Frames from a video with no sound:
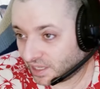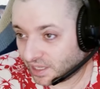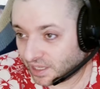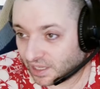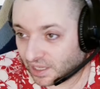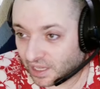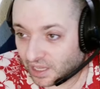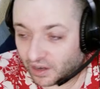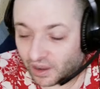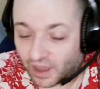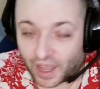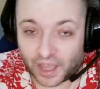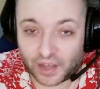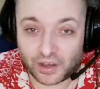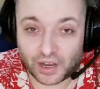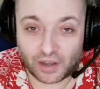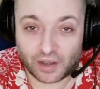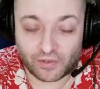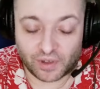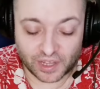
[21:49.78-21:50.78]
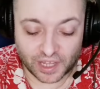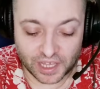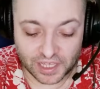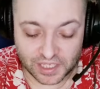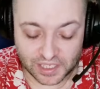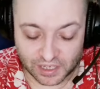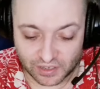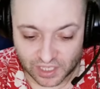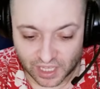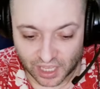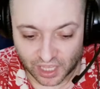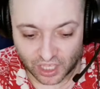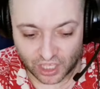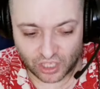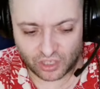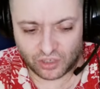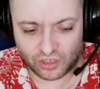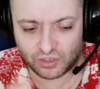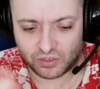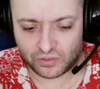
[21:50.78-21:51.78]
you know, I, I realize there's a
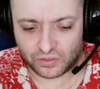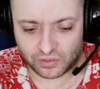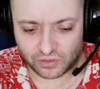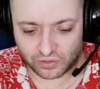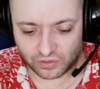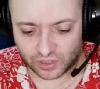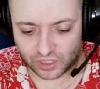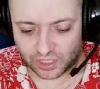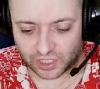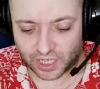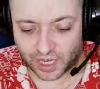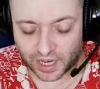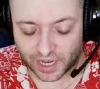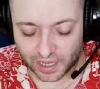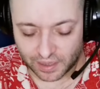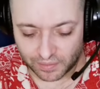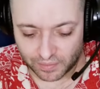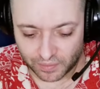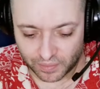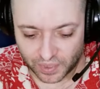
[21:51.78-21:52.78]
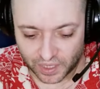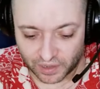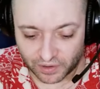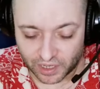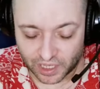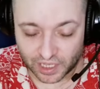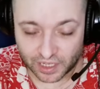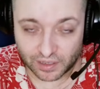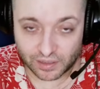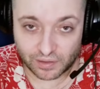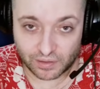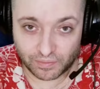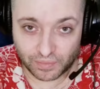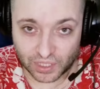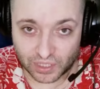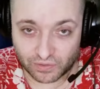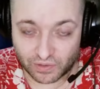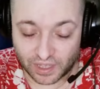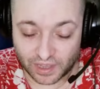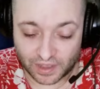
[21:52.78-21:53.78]
huge time period
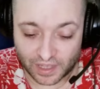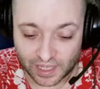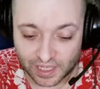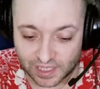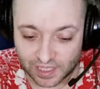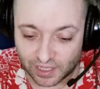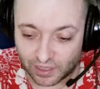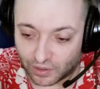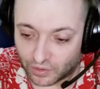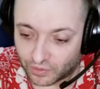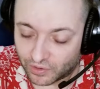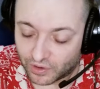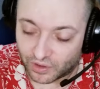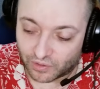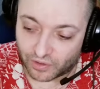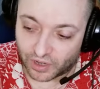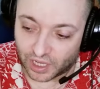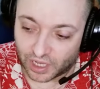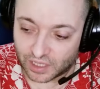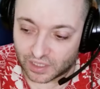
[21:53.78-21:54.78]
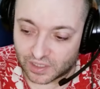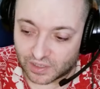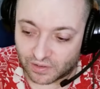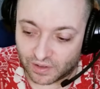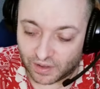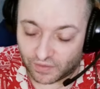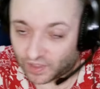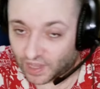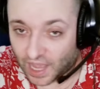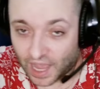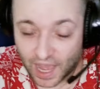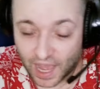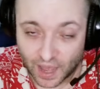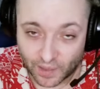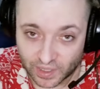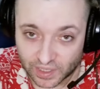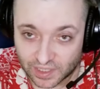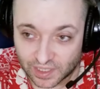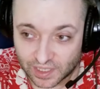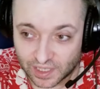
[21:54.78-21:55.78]
between this and Lord of the Rings, or even The
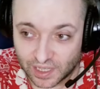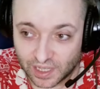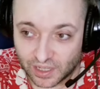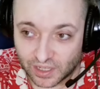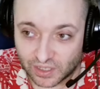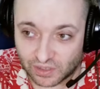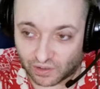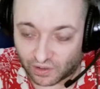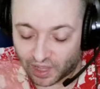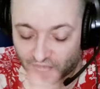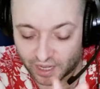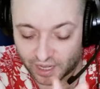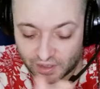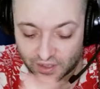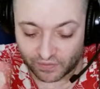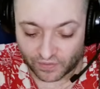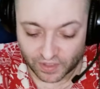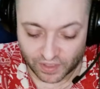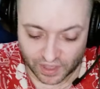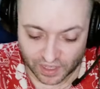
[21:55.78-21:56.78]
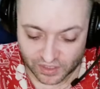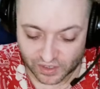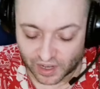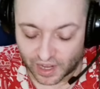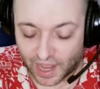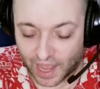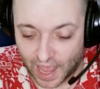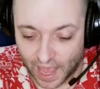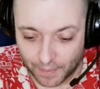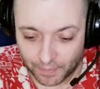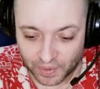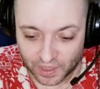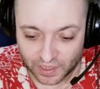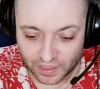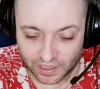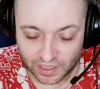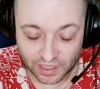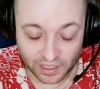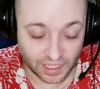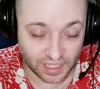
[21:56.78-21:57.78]
Hobbit. So a lot of different things are going to happen,
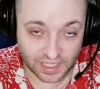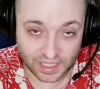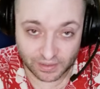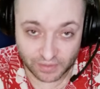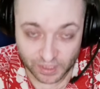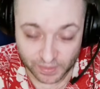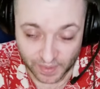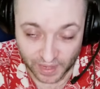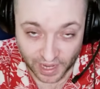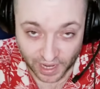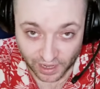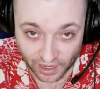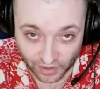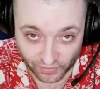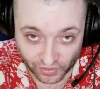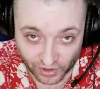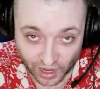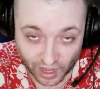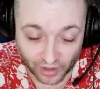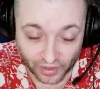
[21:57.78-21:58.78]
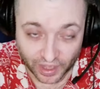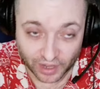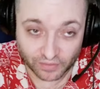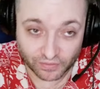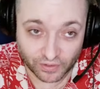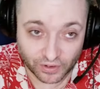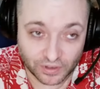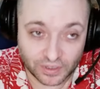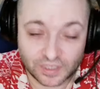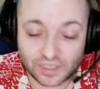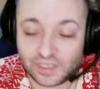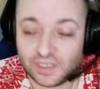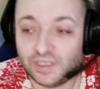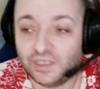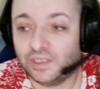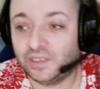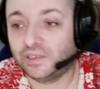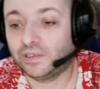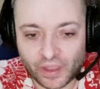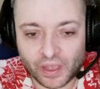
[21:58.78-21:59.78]
and this series may not cover all that, of course.
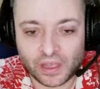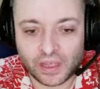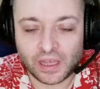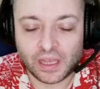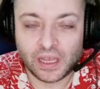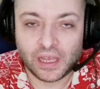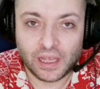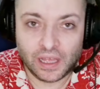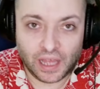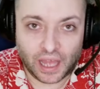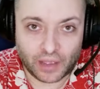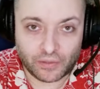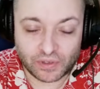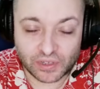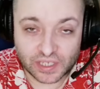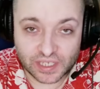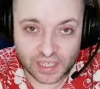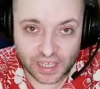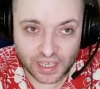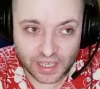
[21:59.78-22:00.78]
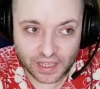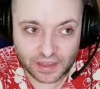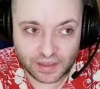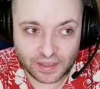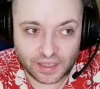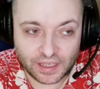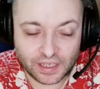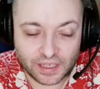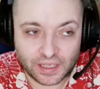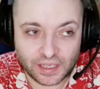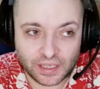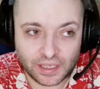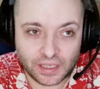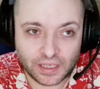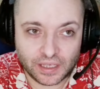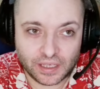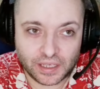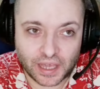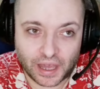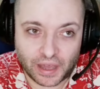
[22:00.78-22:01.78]
I will say
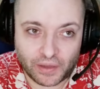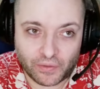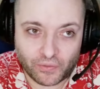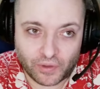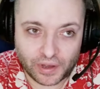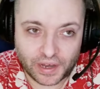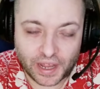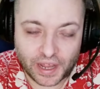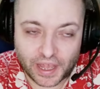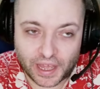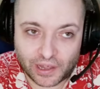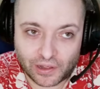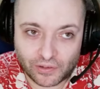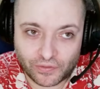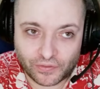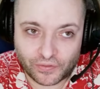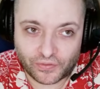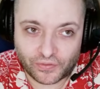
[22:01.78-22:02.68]
the one elf,